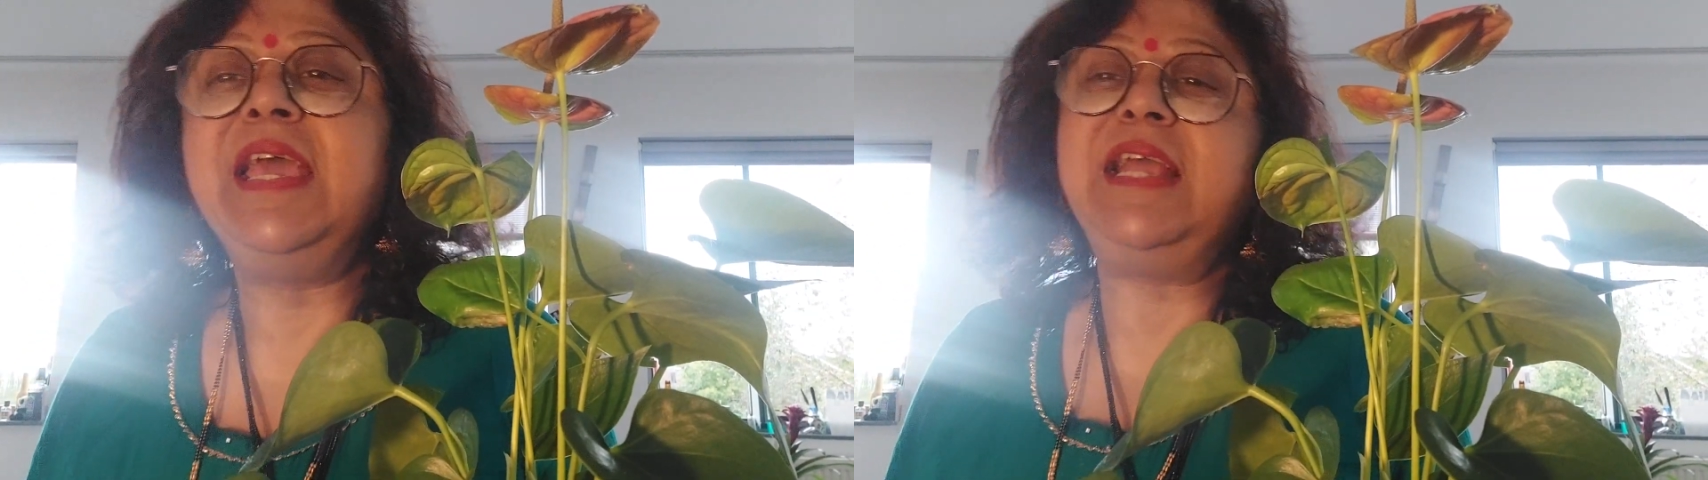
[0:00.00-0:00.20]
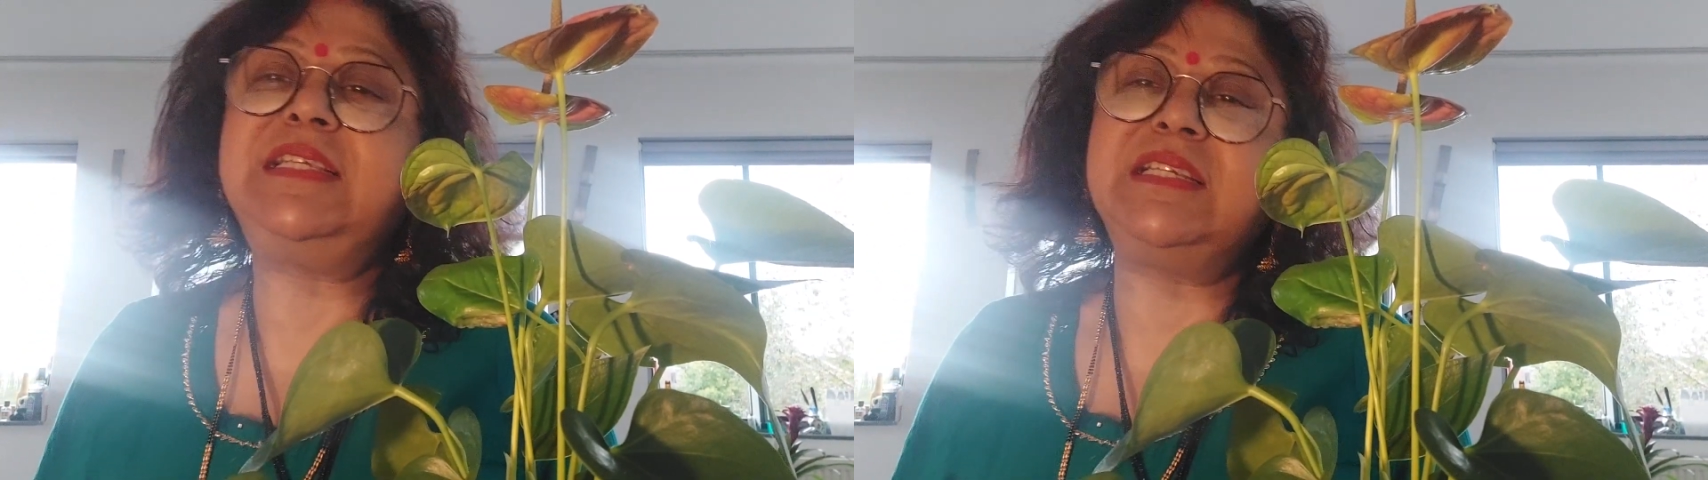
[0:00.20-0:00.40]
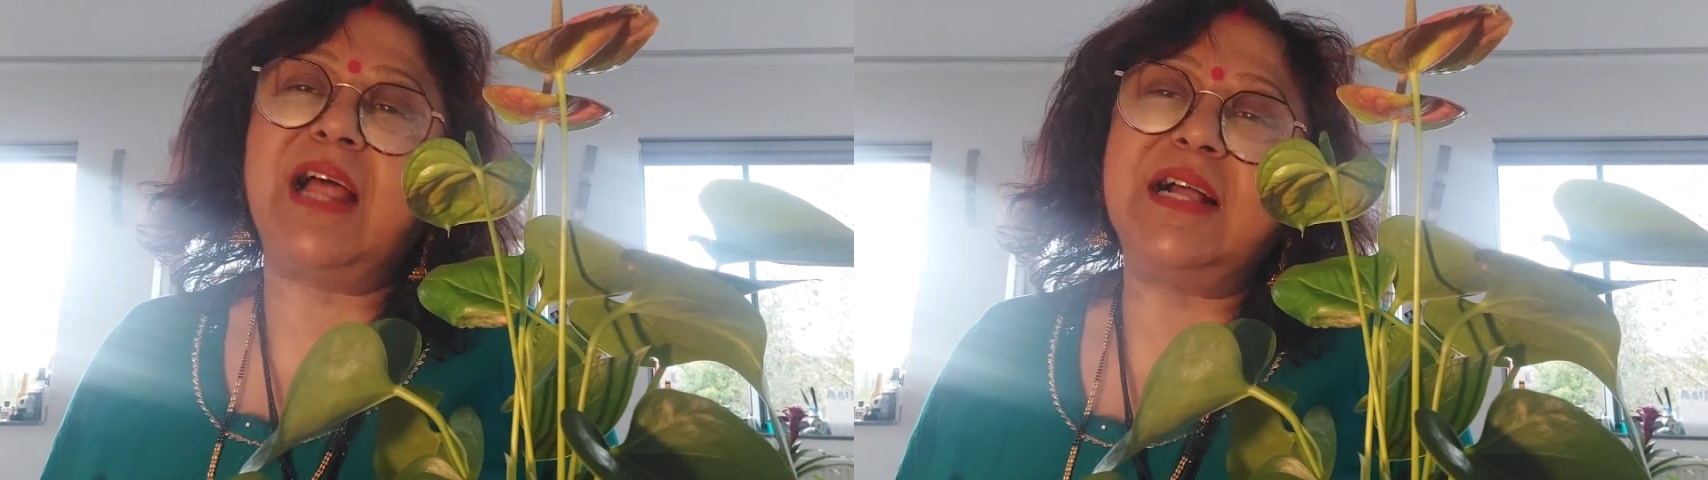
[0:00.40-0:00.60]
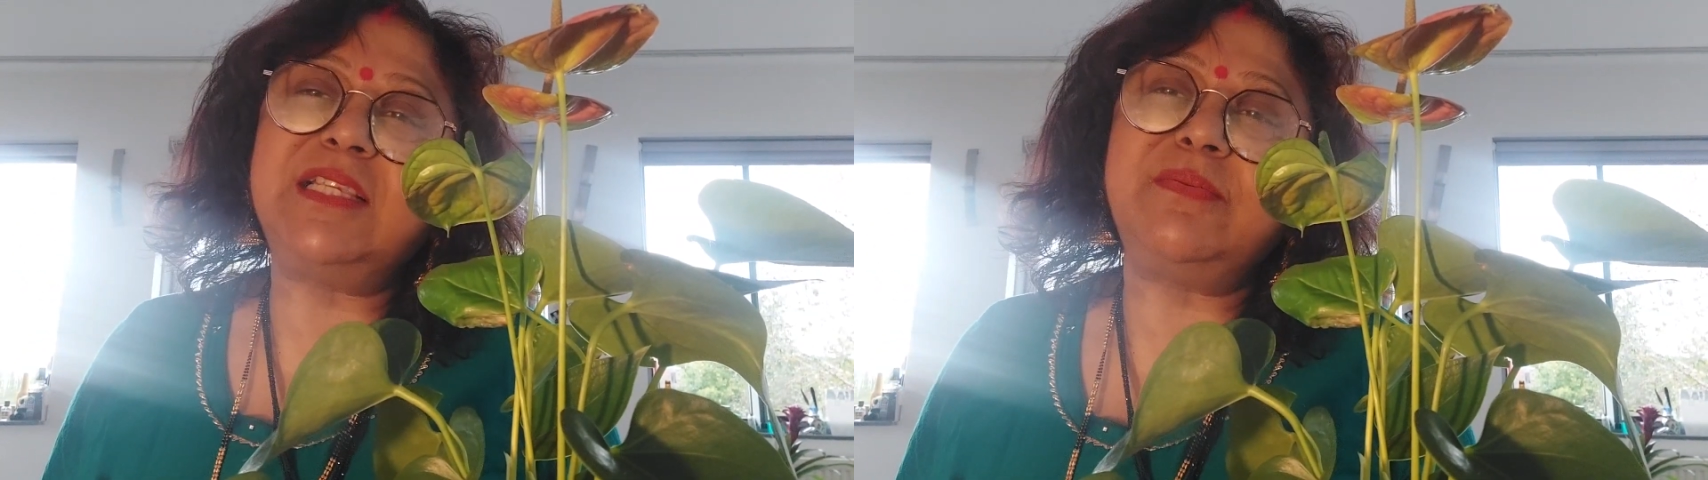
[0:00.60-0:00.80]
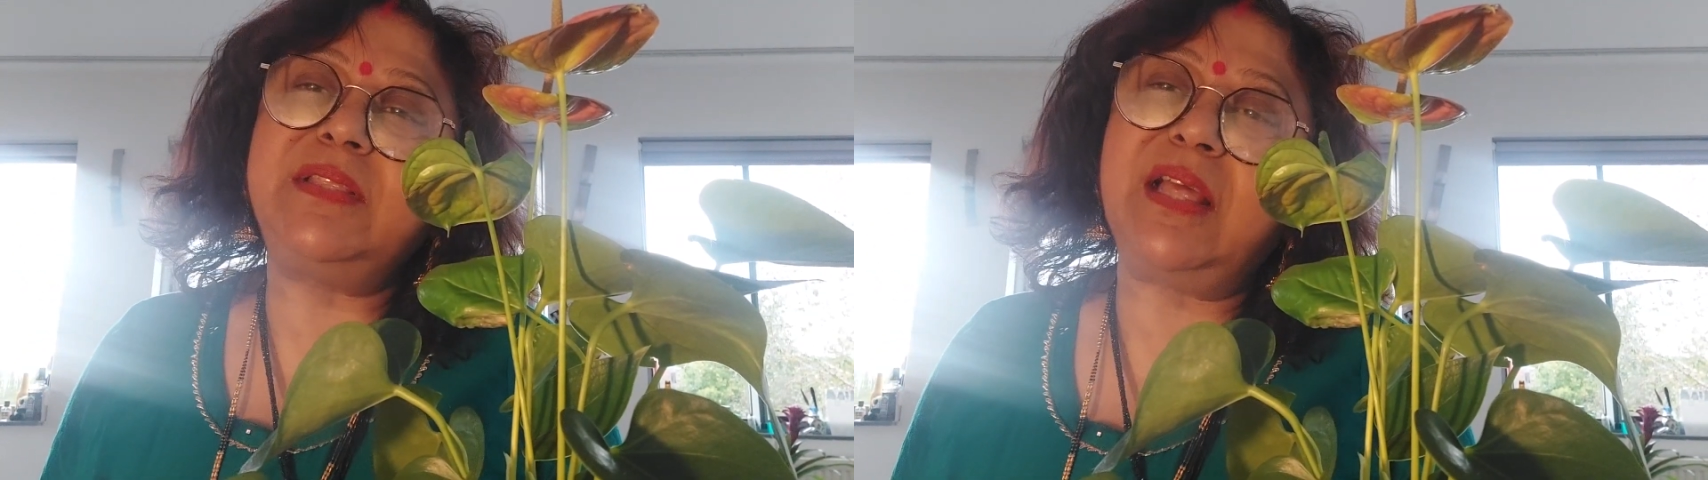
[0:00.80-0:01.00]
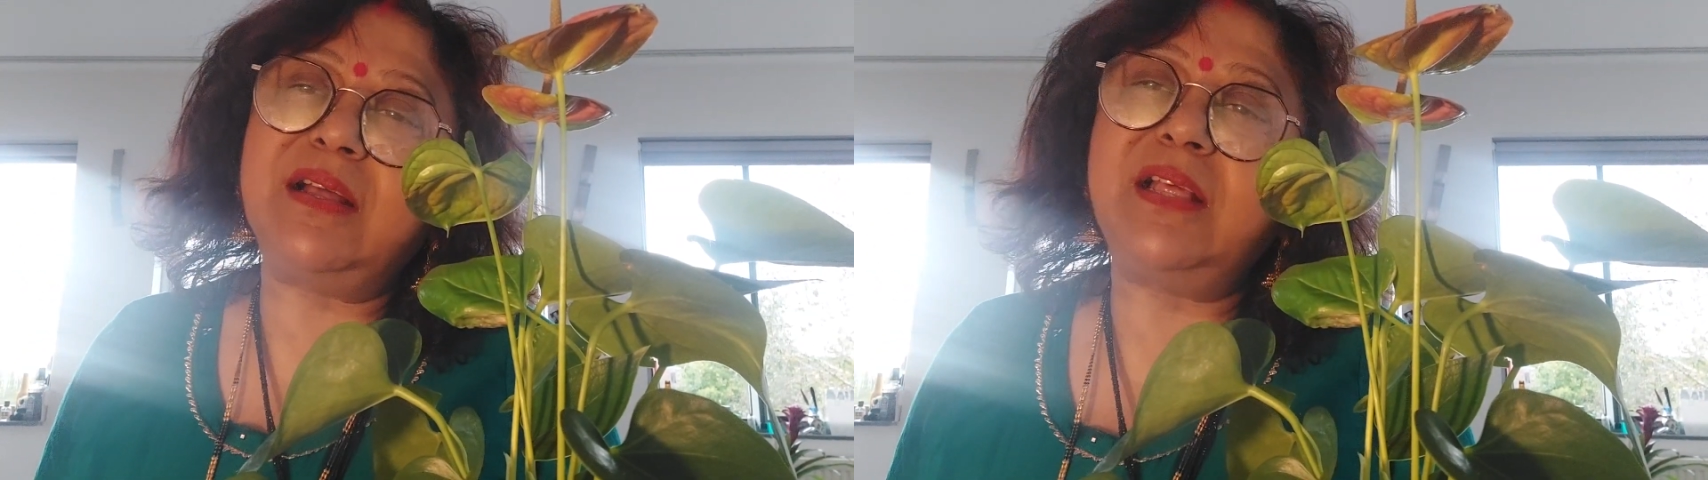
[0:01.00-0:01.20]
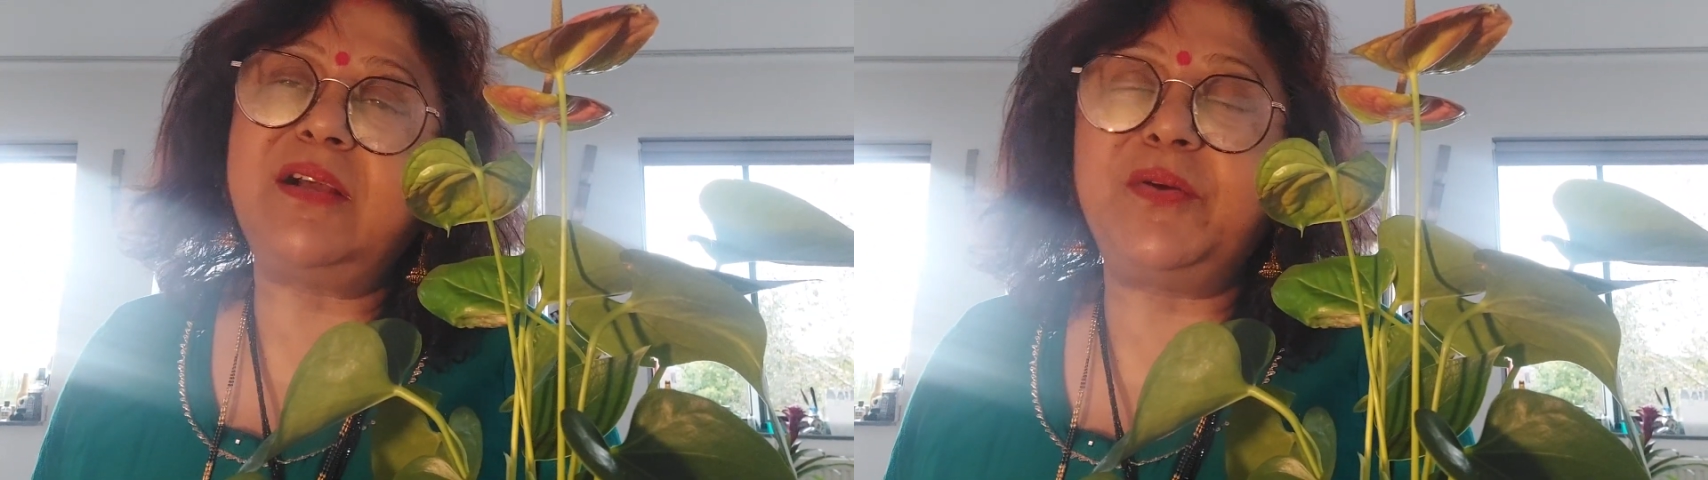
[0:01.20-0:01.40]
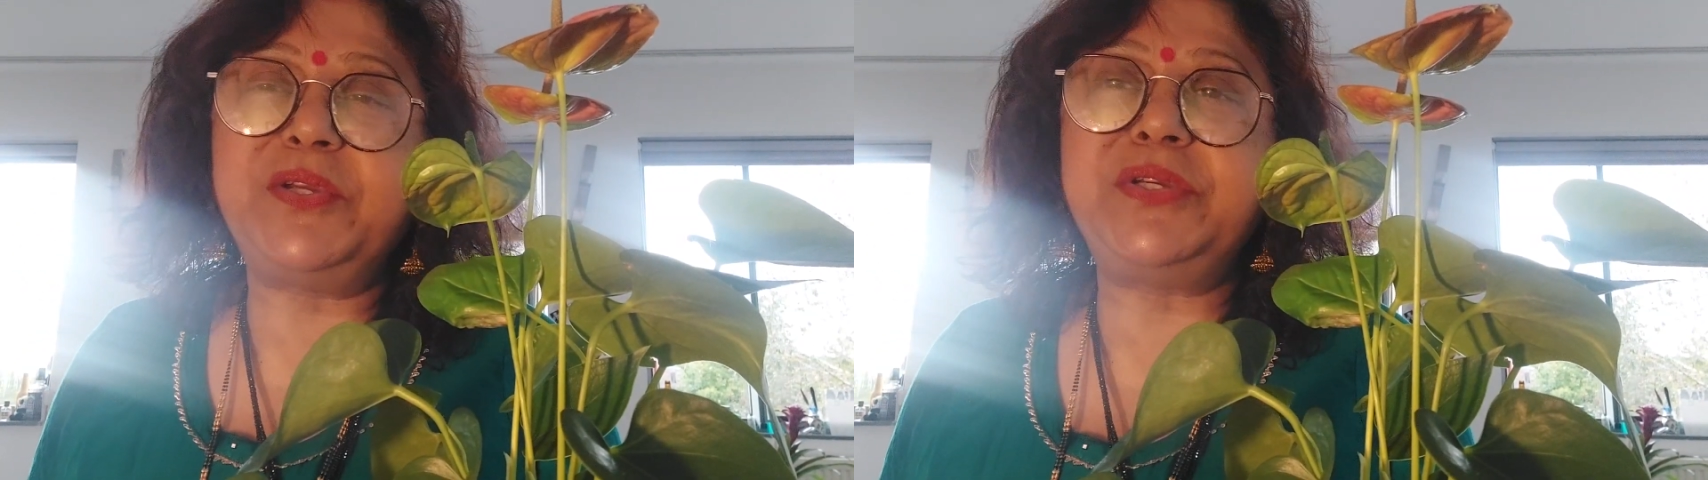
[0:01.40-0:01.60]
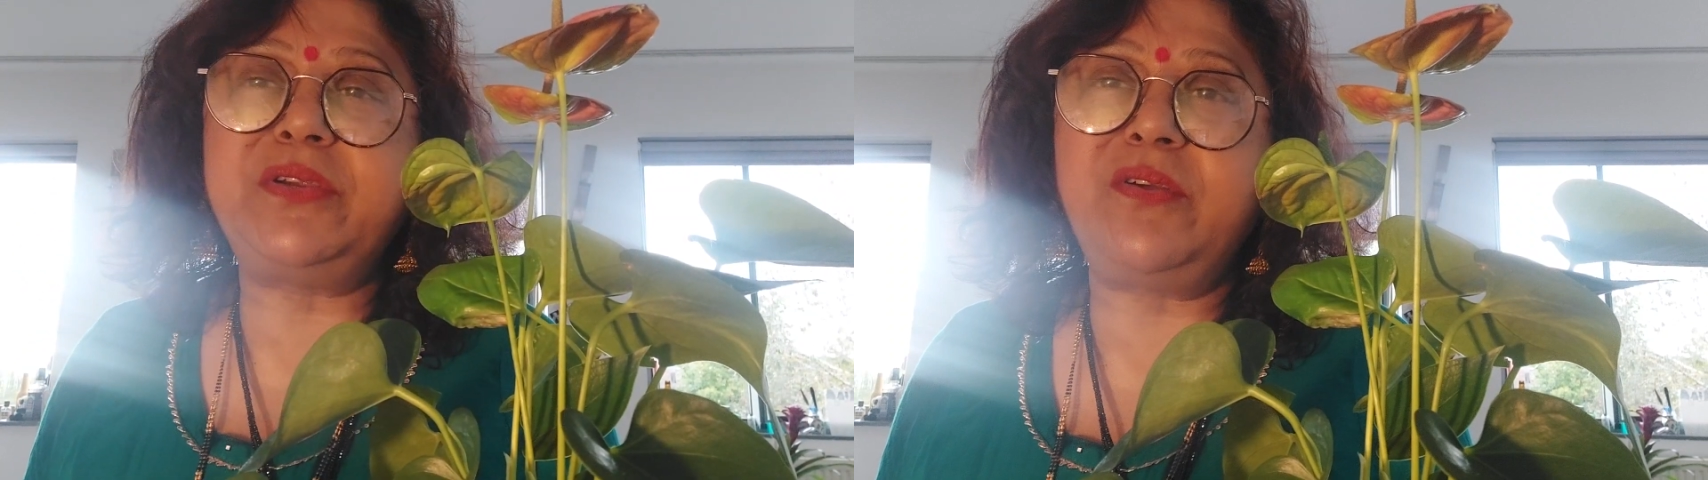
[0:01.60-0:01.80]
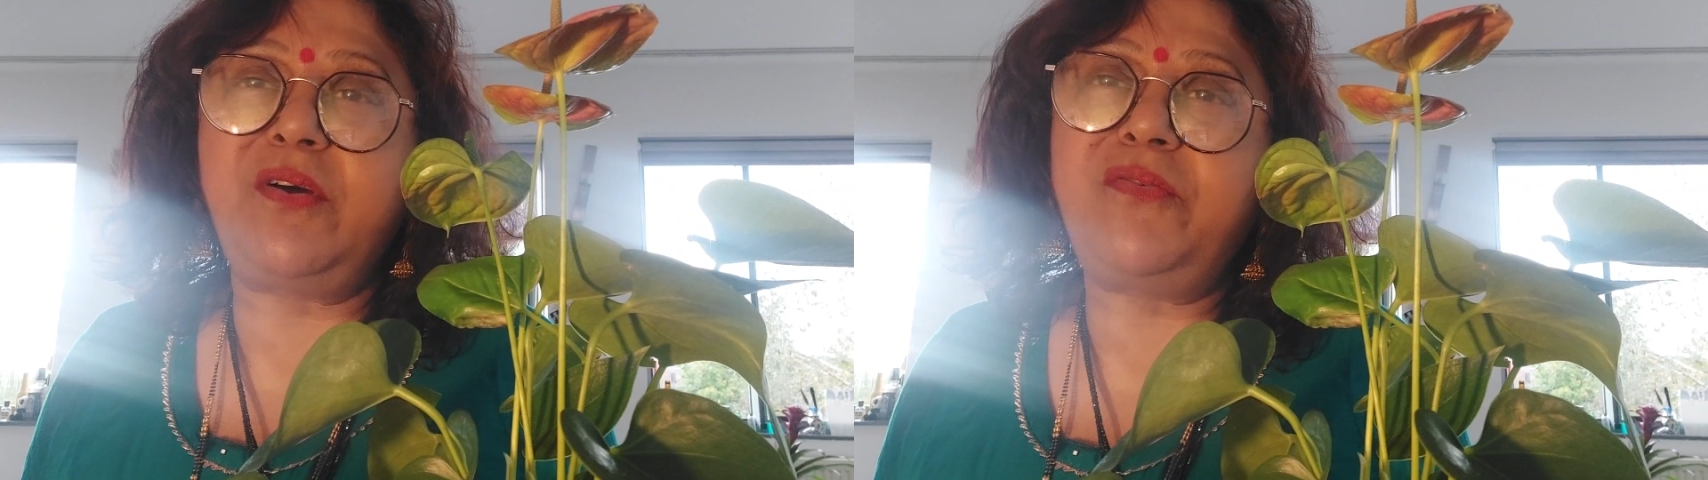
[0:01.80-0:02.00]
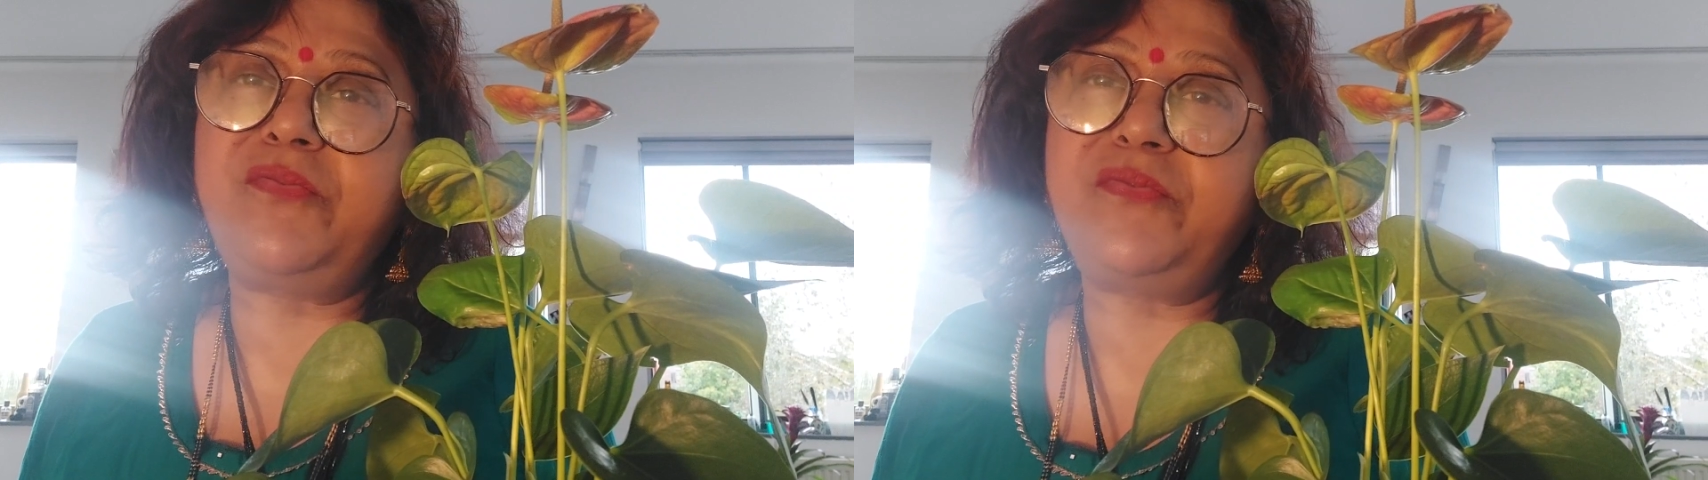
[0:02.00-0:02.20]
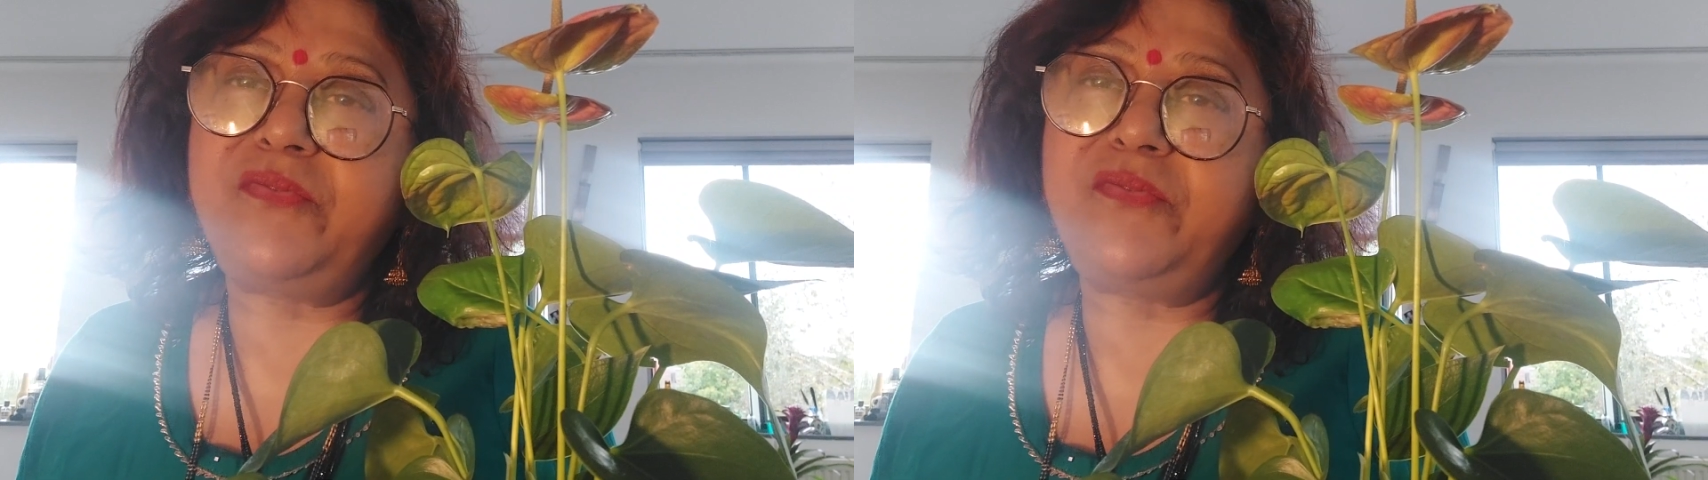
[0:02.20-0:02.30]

it starts with a question of